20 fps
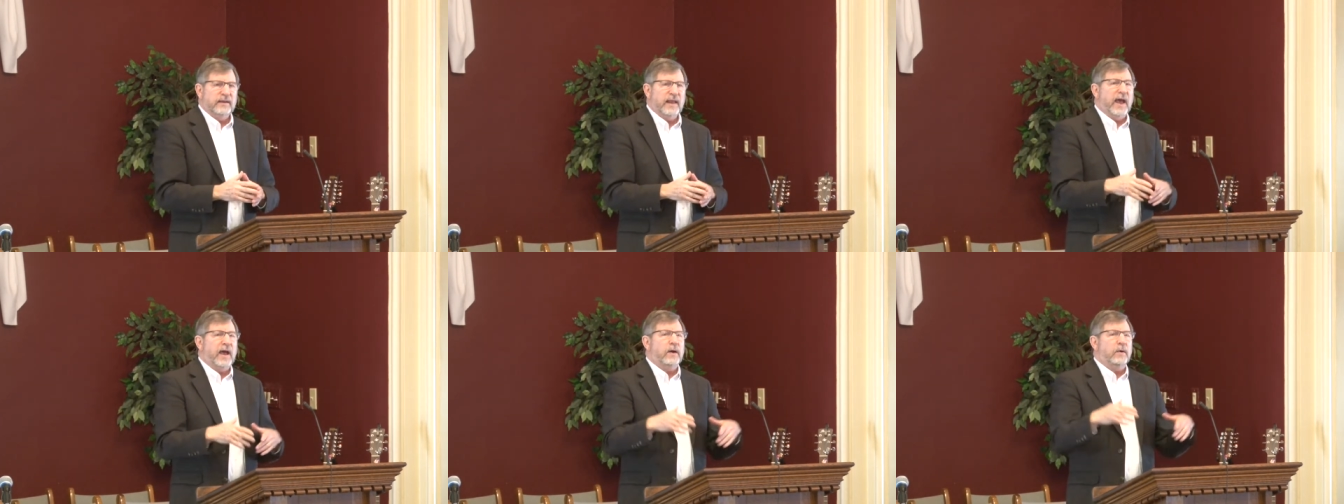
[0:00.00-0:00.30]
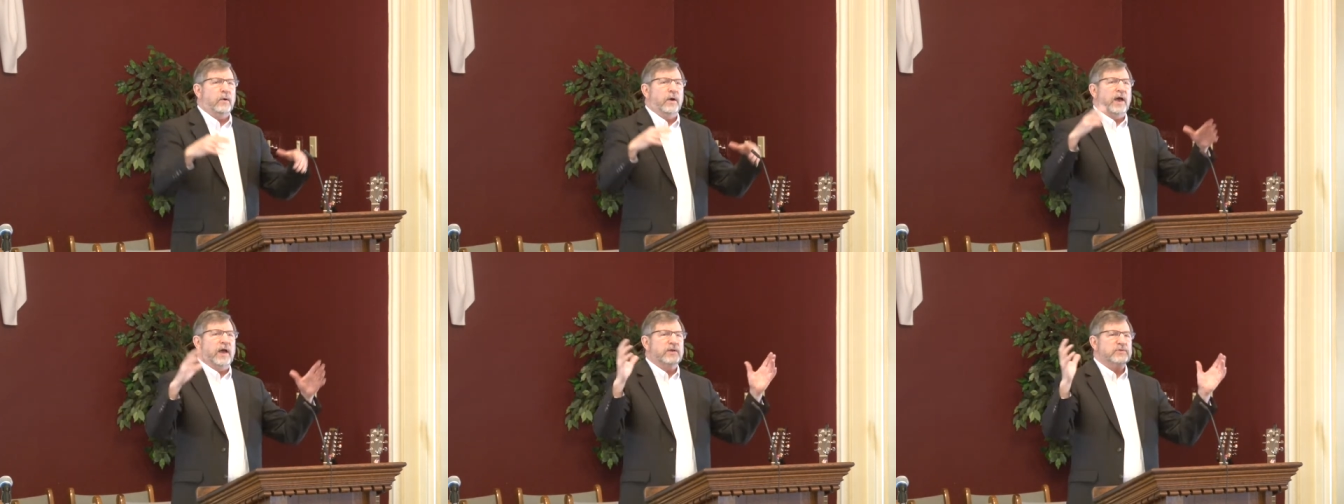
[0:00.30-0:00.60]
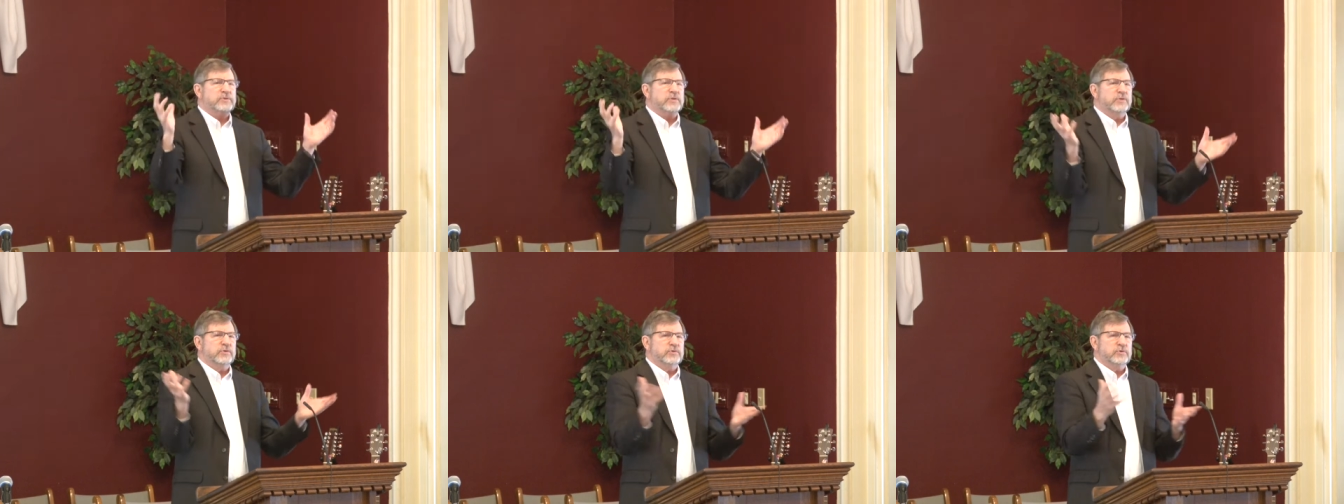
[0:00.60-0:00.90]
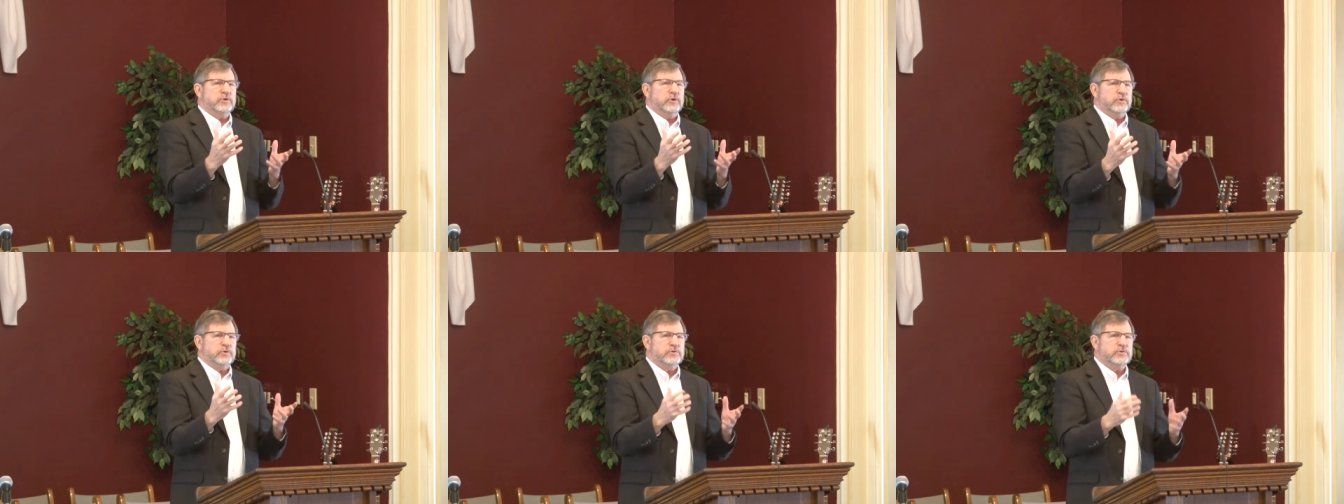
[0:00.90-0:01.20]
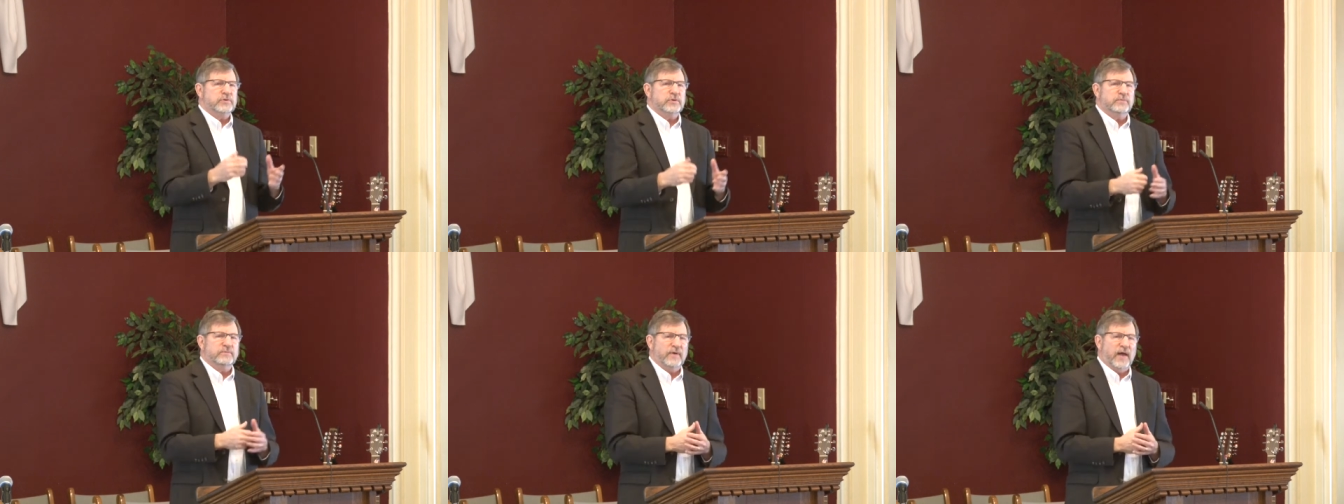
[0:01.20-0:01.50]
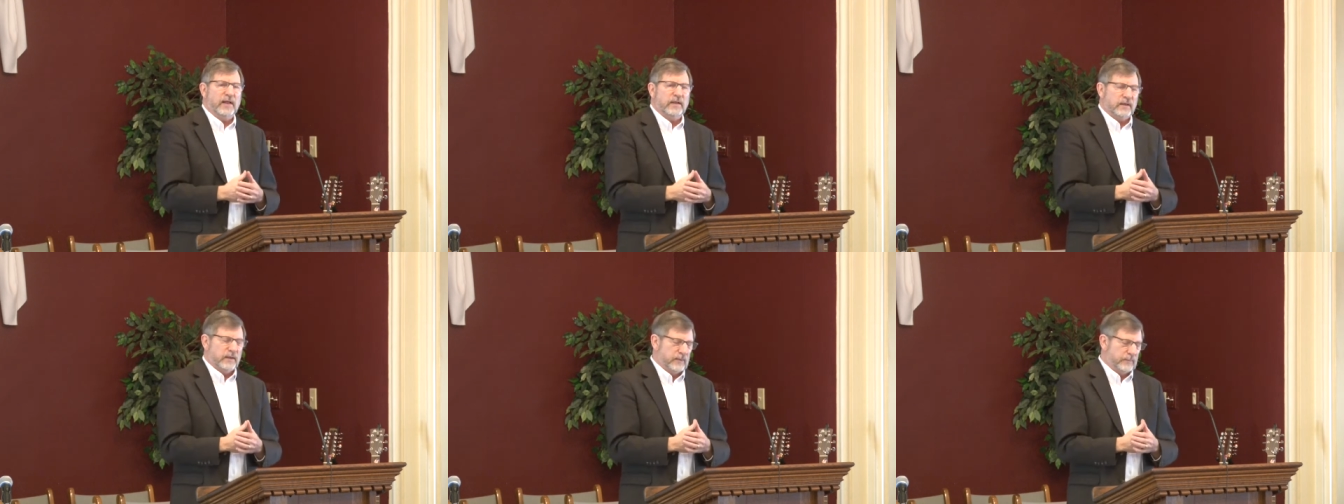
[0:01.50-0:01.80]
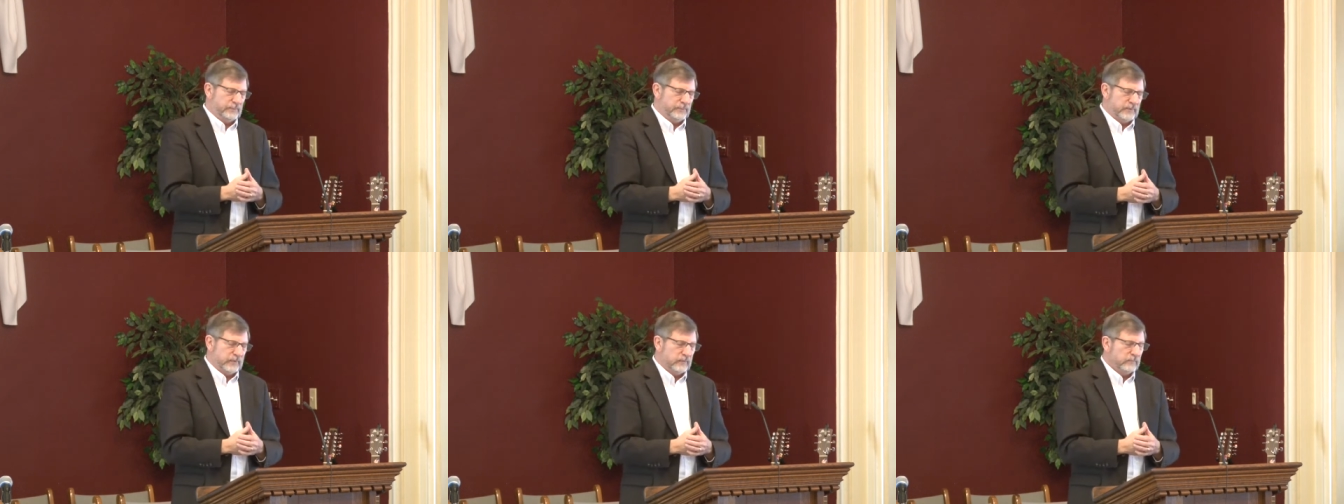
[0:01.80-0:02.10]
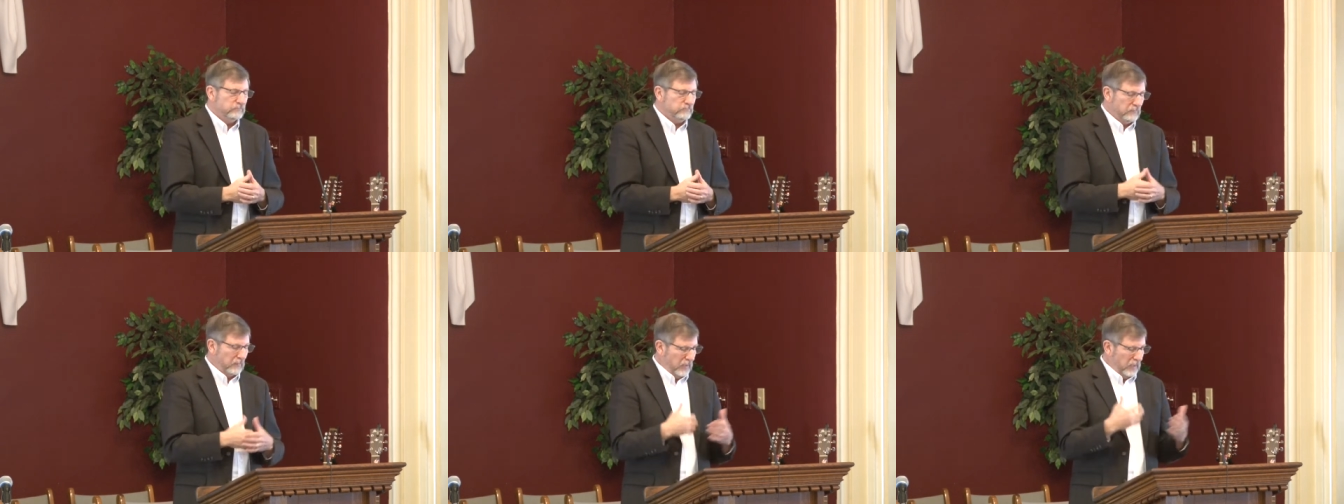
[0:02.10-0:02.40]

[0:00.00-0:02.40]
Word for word: Now, as the church developed,